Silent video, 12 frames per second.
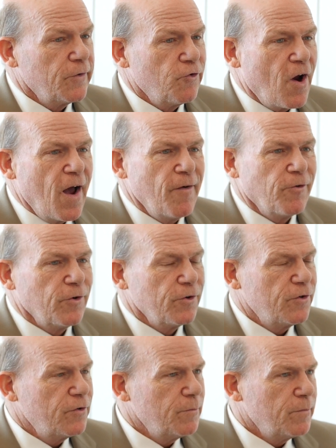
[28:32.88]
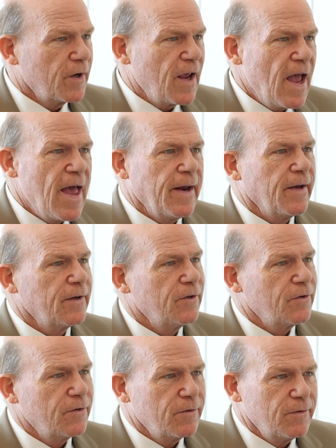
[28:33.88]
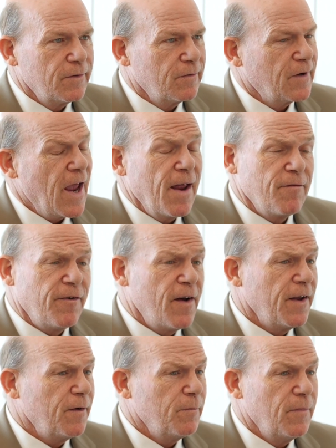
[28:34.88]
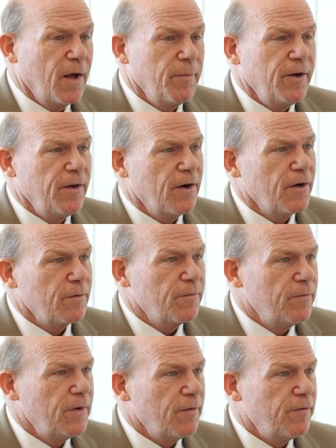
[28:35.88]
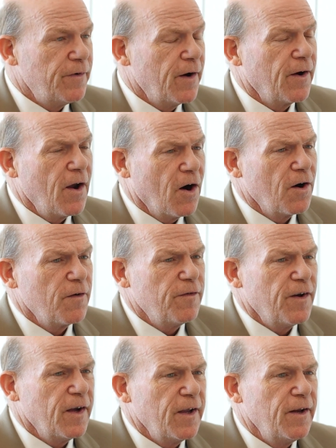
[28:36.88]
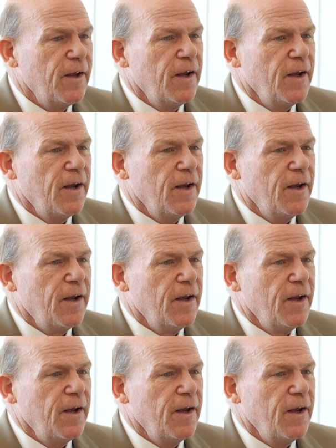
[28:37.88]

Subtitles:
Drivers, mechanics, can't find them. I mean, they're very hard to find.